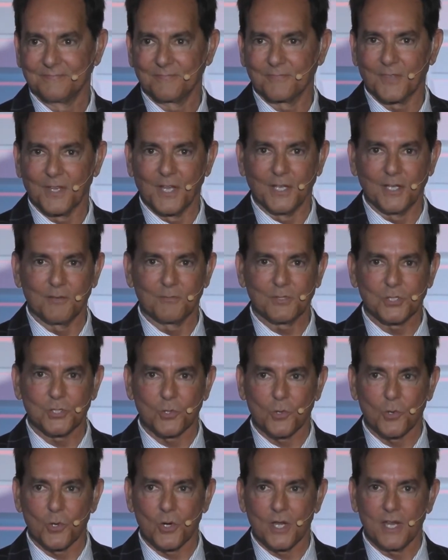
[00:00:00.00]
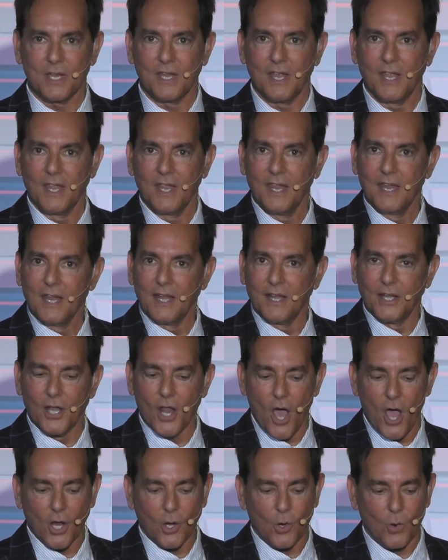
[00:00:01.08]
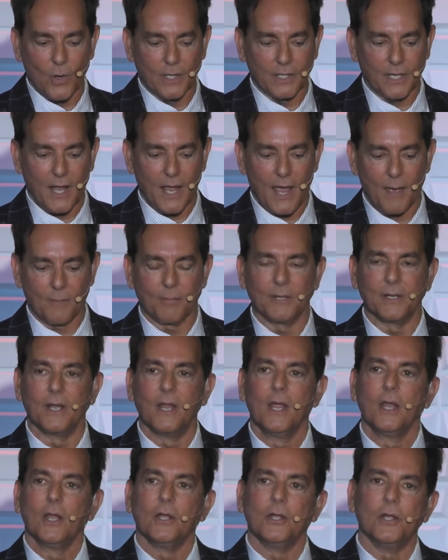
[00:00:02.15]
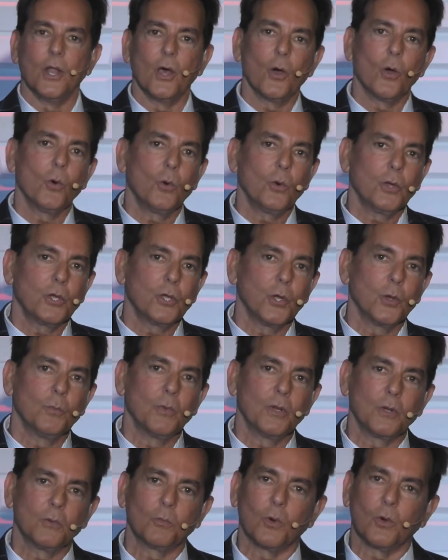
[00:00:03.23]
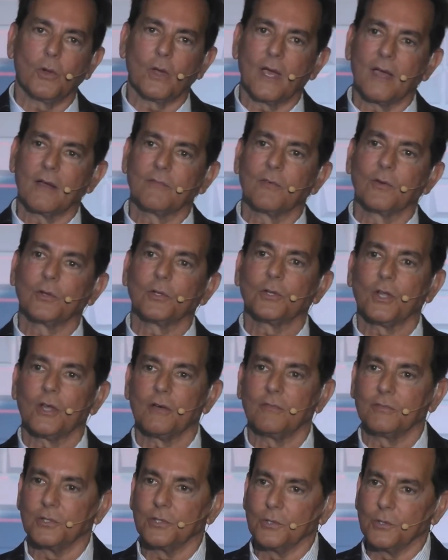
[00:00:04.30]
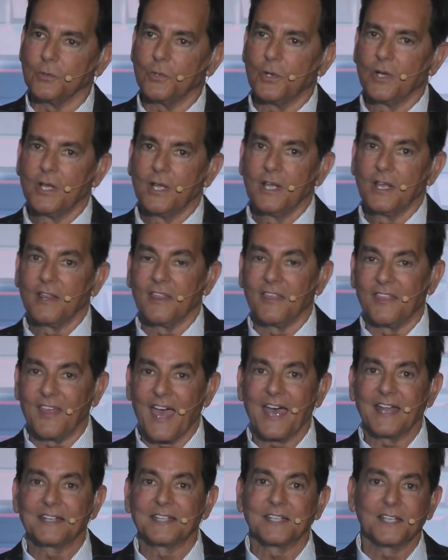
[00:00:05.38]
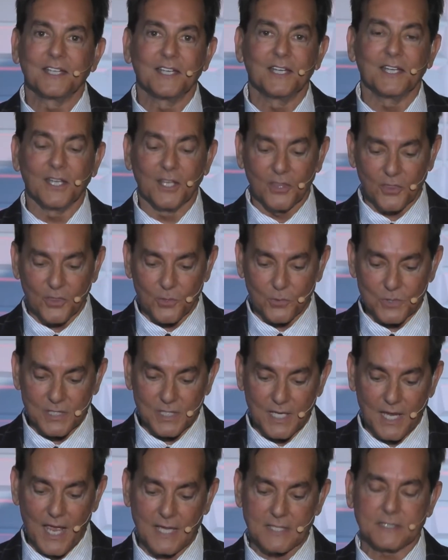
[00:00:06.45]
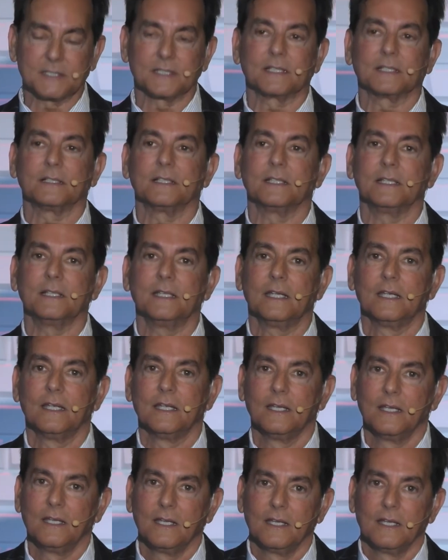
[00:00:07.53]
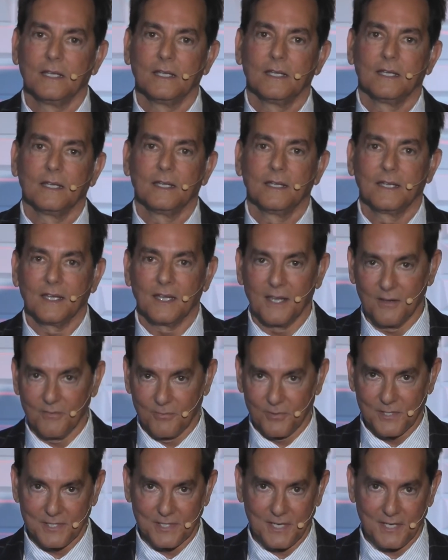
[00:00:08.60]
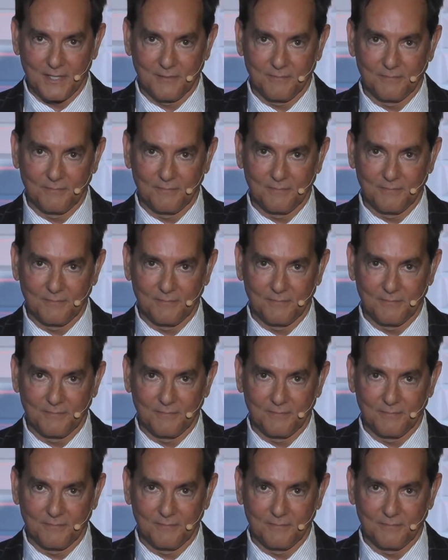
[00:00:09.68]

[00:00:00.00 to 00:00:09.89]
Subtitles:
End of story. Not going to happen. No human will ever love you that enthusiastically every day.